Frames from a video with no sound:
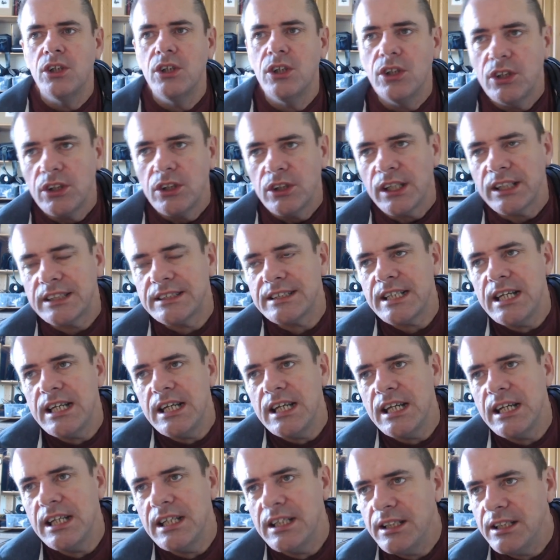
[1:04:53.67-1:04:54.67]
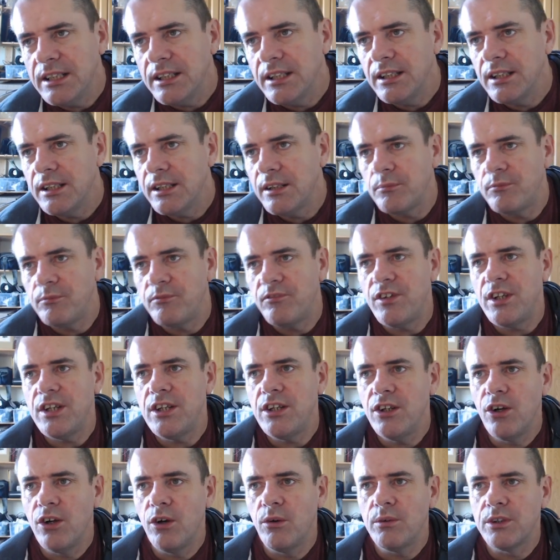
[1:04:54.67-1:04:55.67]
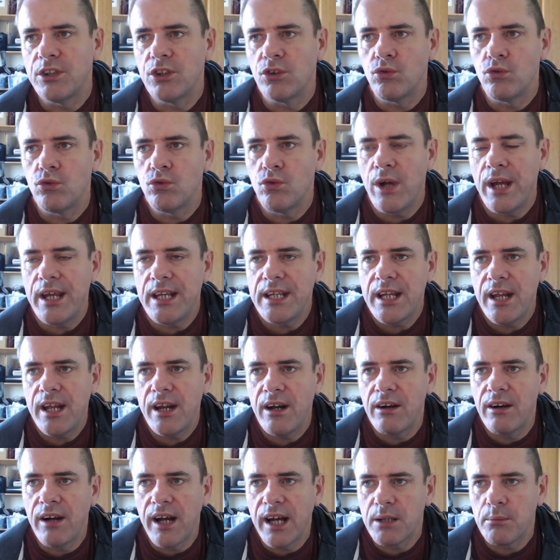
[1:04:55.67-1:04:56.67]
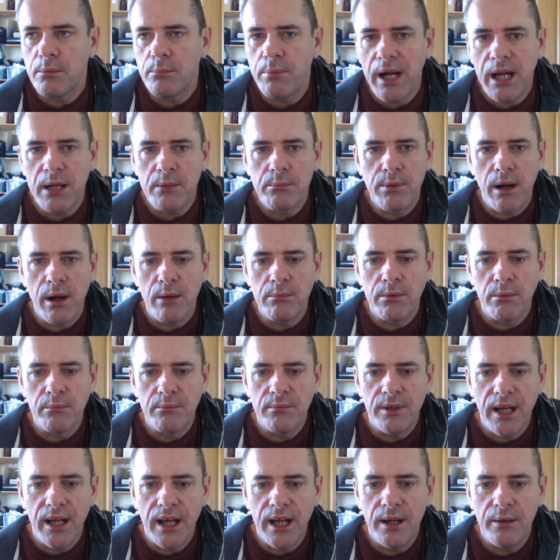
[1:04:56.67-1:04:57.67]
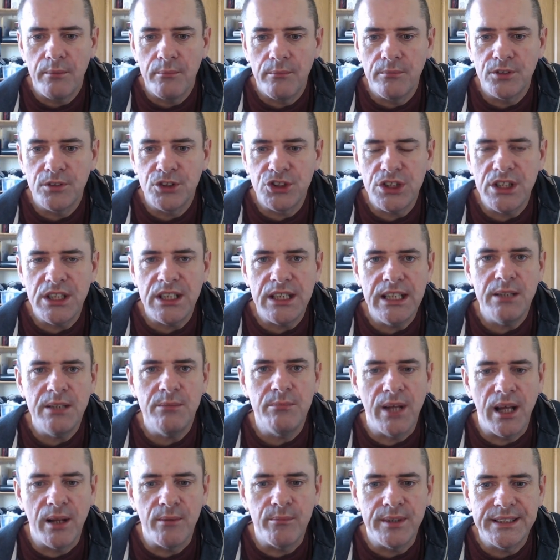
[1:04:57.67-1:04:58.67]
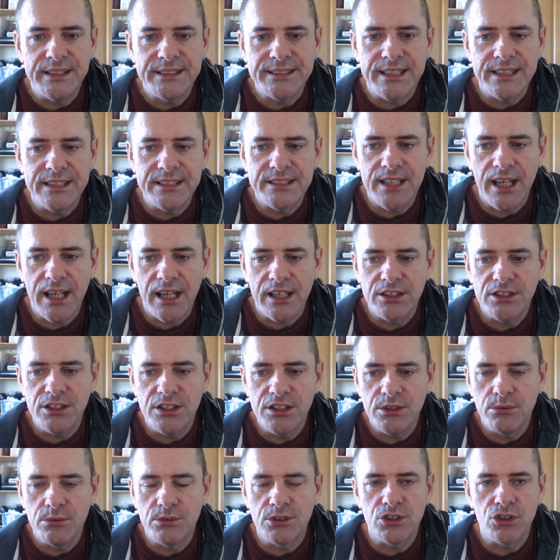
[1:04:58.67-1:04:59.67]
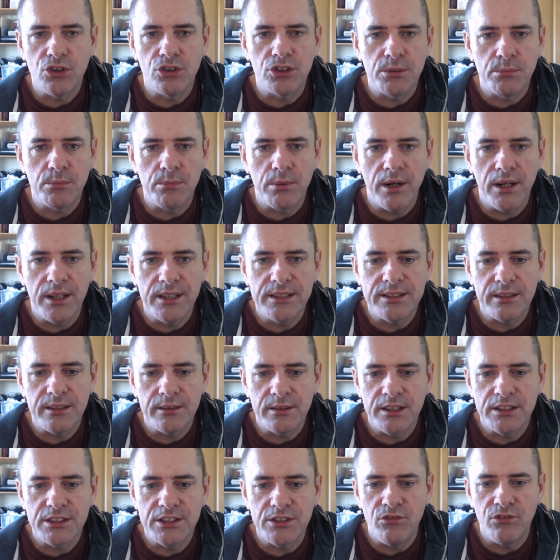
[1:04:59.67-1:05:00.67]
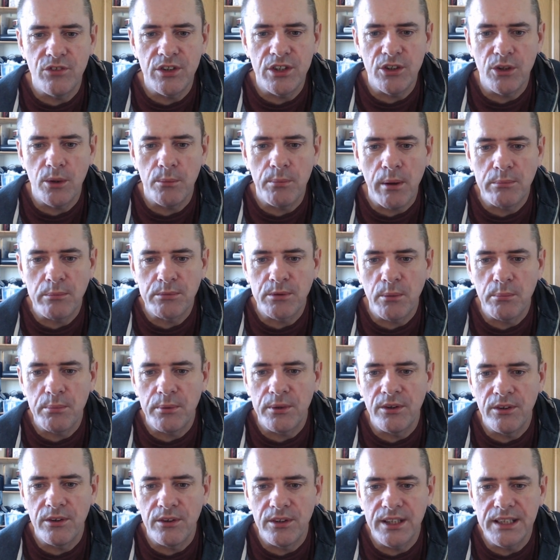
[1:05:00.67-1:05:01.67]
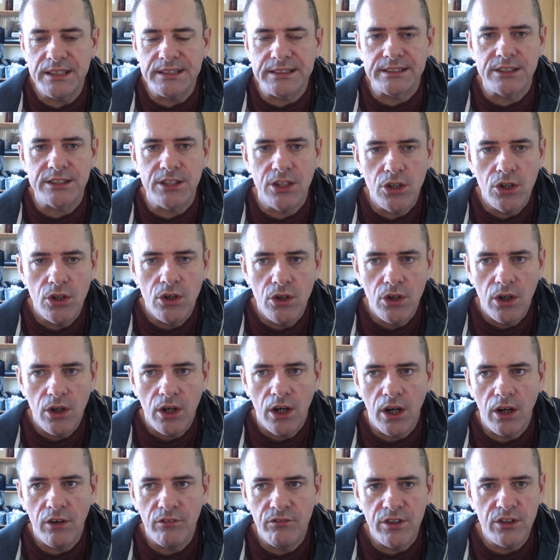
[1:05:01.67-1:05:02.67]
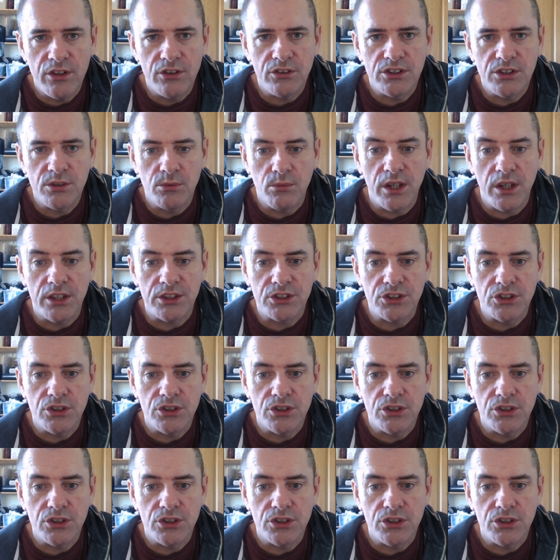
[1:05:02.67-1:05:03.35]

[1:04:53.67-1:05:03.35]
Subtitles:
that's in the video with the red hair had a back problem. She emailed me since. Actually, she was so surprised because the video popped up on her list of videos to watch.